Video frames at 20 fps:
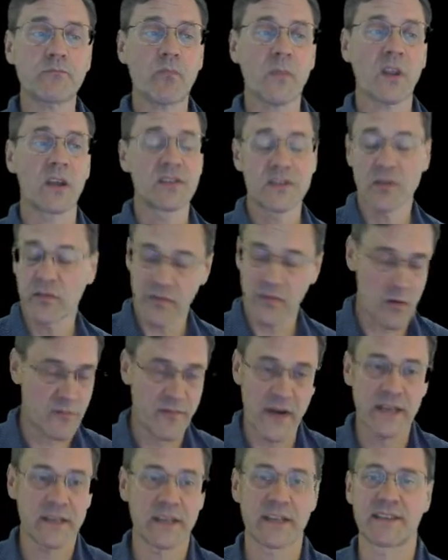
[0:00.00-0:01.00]
So for a
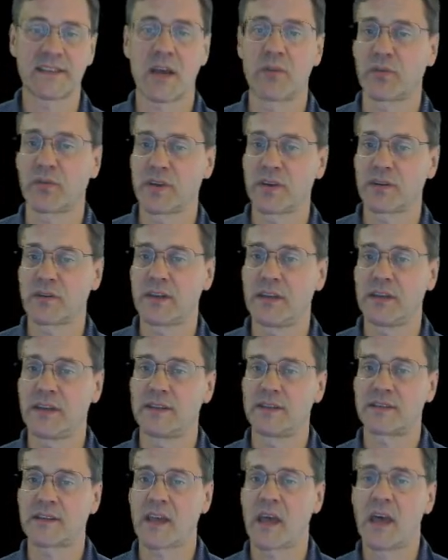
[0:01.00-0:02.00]
final example, here
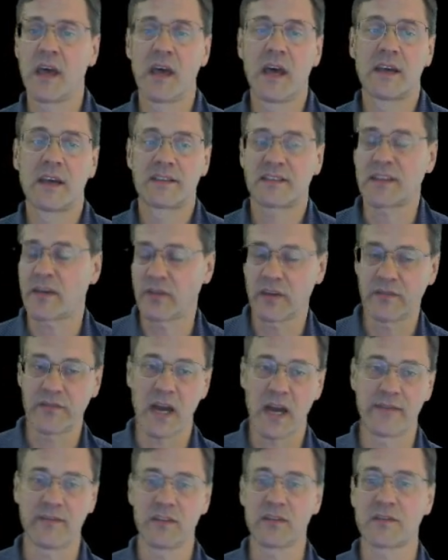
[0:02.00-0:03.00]
is
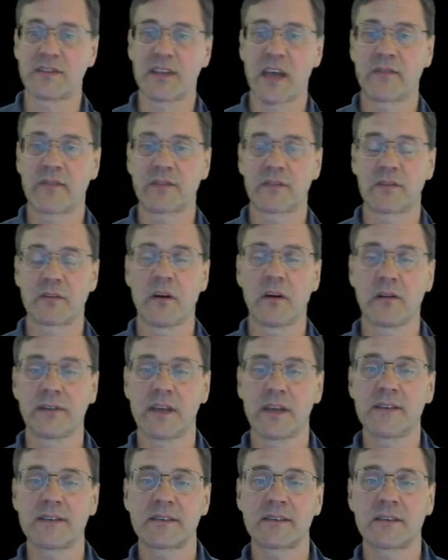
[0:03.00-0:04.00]
75 years after
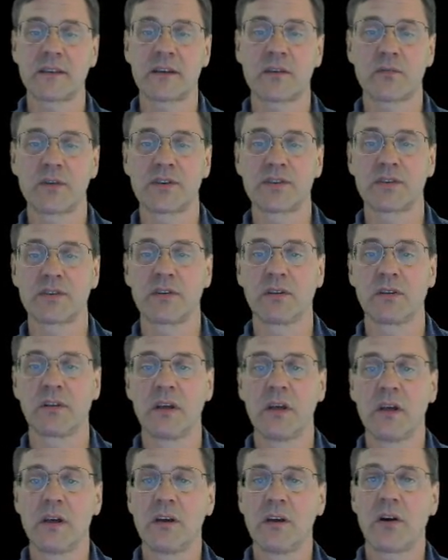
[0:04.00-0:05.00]
Haldane's original
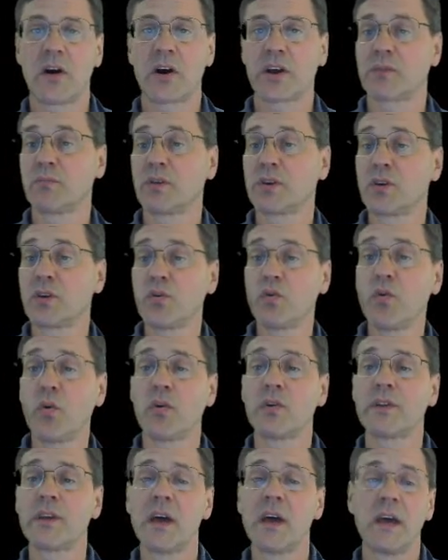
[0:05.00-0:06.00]
argument.
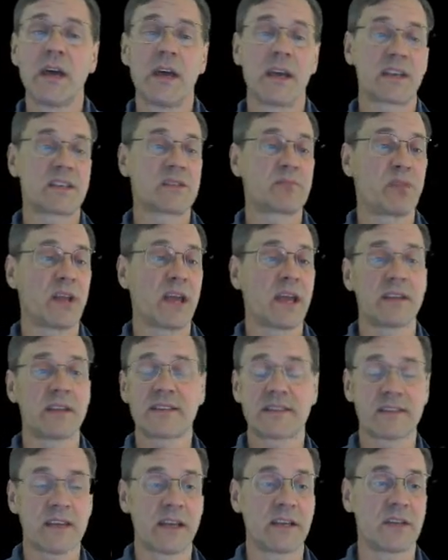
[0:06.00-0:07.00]
Gould
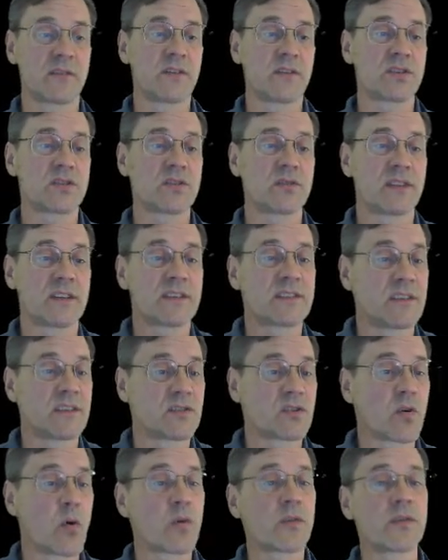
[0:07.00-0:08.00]
explains, citing Fisher, that
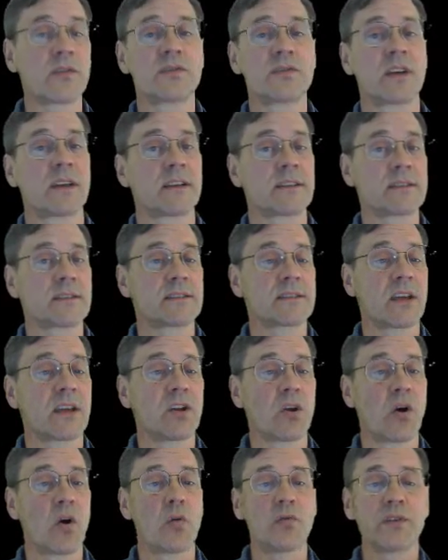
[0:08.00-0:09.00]
since orthogenesis
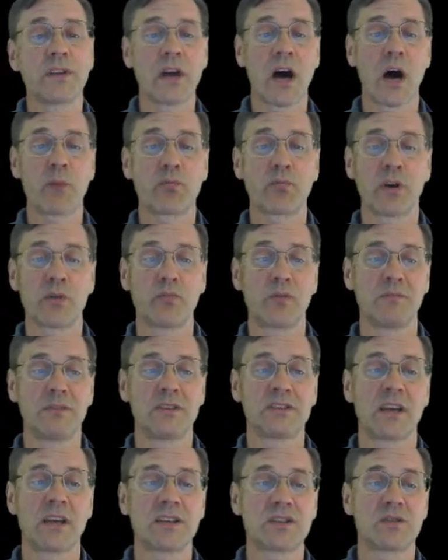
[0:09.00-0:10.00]
can only operate when
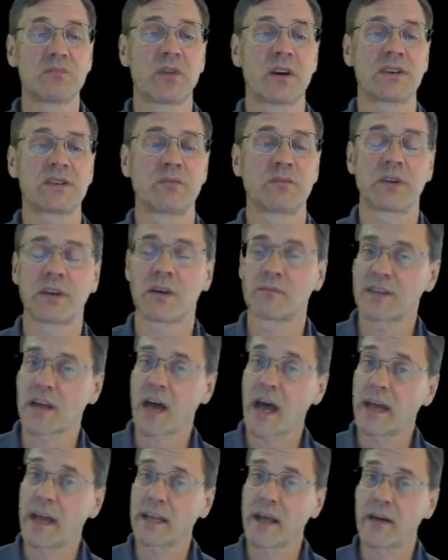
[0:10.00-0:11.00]
mutation pressure becomes
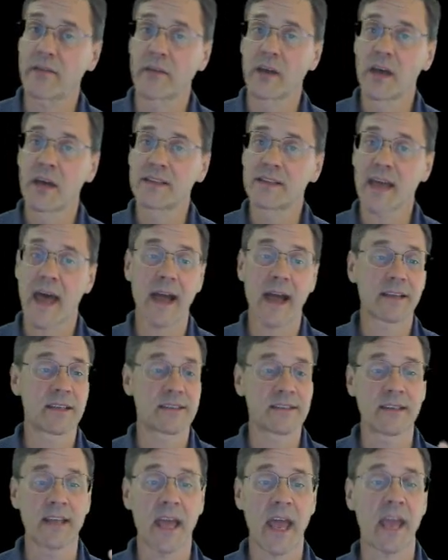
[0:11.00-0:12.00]
high enough to act
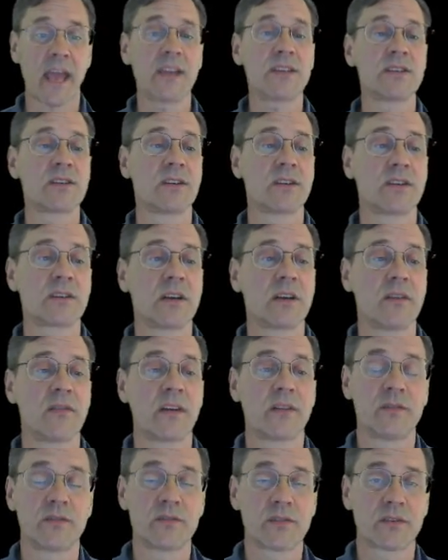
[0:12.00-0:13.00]
as an agent of
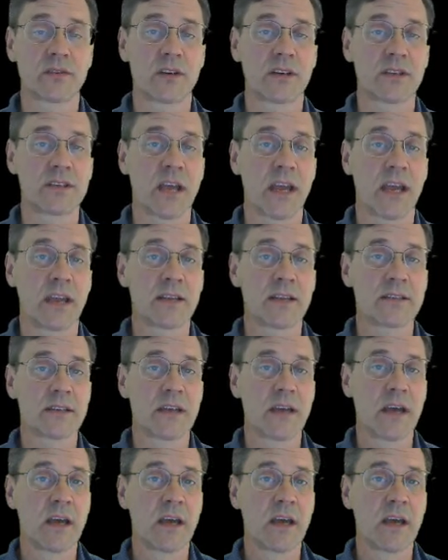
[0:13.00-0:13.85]
evolutionary change,